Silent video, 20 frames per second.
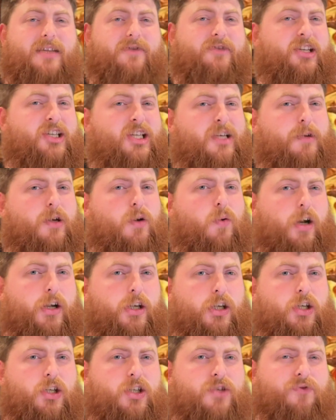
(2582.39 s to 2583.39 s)
This can be quite
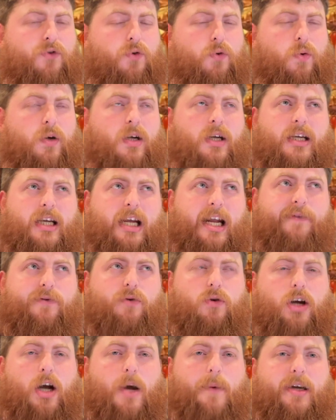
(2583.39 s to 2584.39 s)
useful if
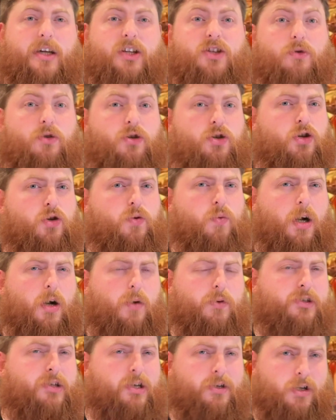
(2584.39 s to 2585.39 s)
you're going into a new
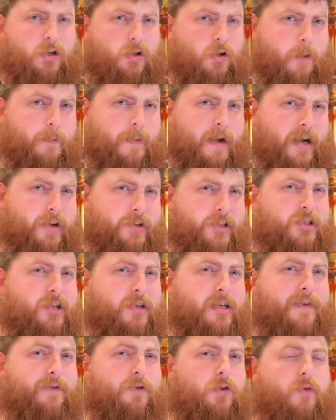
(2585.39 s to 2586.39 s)
world, you don't know a lot about it,
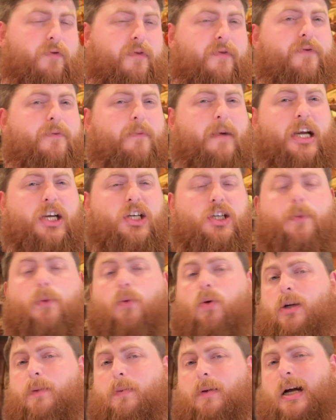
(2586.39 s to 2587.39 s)
don't have a lot of information, but
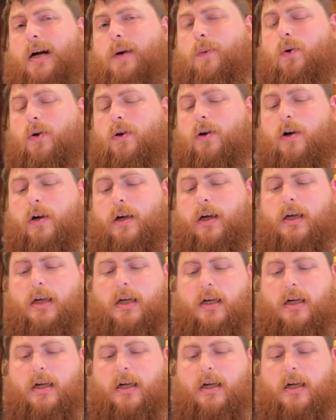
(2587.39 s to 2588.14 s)
want to play a warlock.